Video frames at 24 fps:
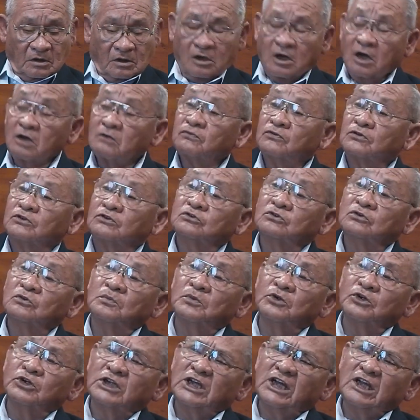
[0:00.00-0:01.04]
conference
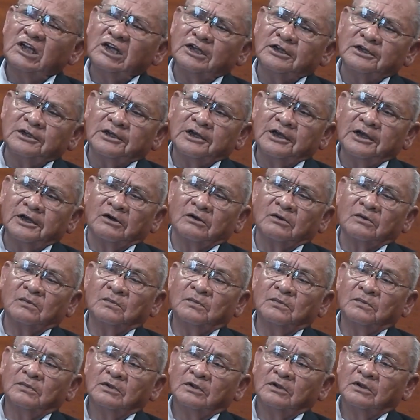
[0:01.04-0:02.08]
superintendent now.
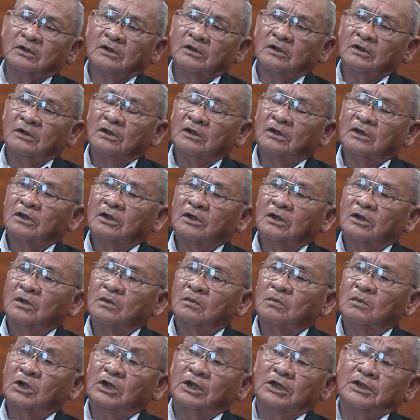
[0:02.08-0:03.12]

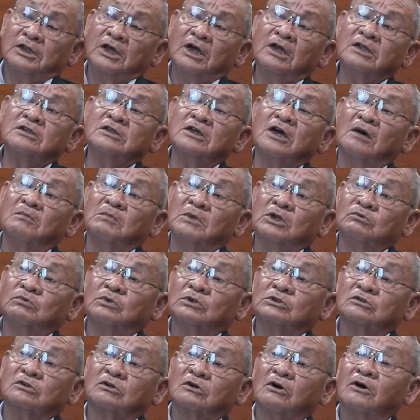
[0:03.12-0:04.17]
But at that time it
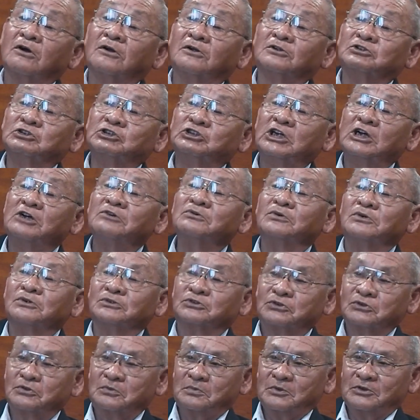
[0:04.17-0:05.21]
was called general
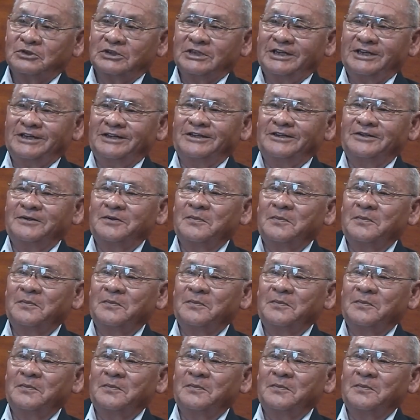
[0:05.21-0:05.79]
superintendent,